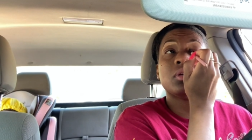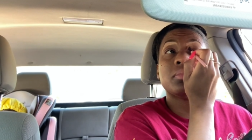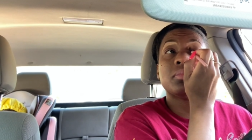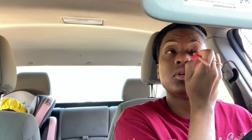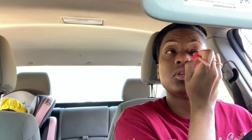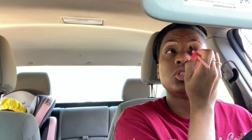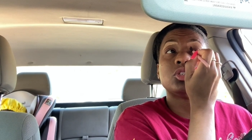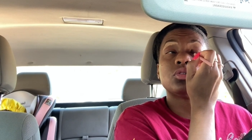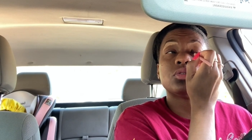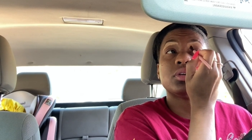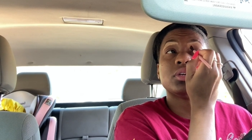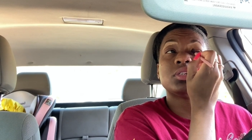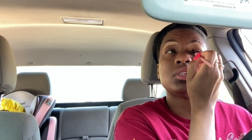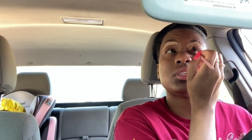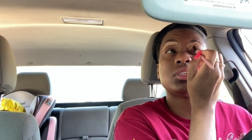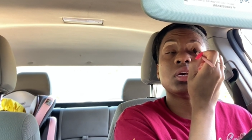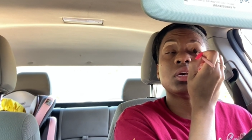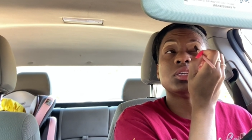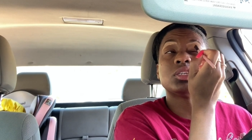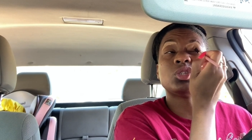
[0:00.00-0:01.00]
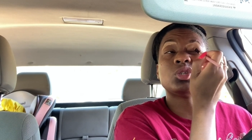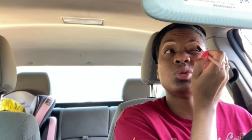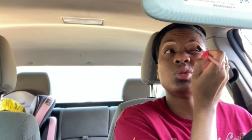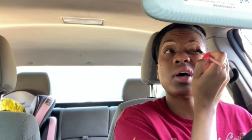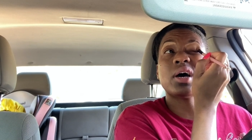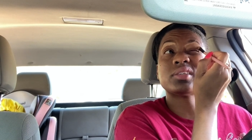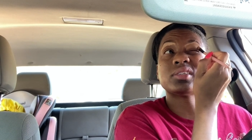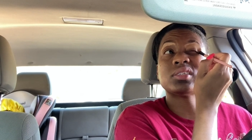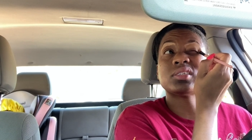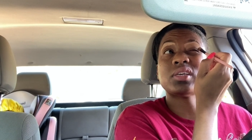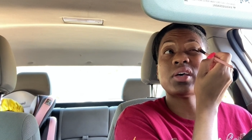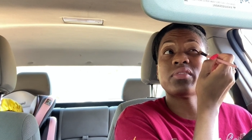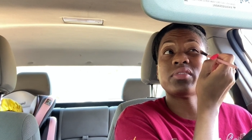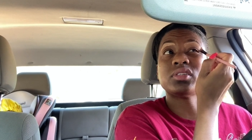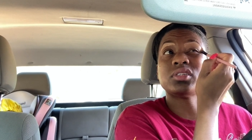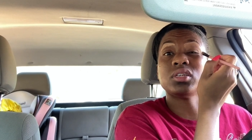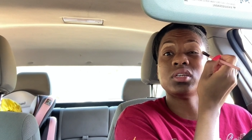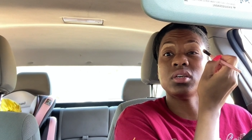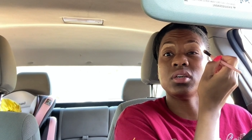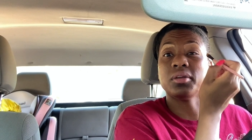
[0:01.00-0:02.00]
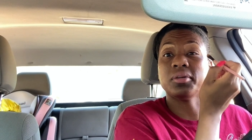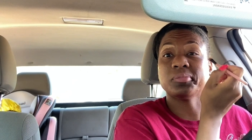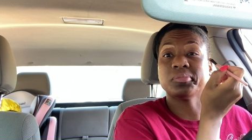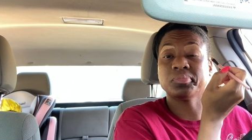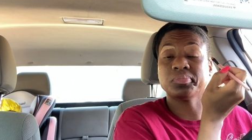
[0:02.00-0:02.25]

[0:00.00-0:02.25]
Missouri since 2017.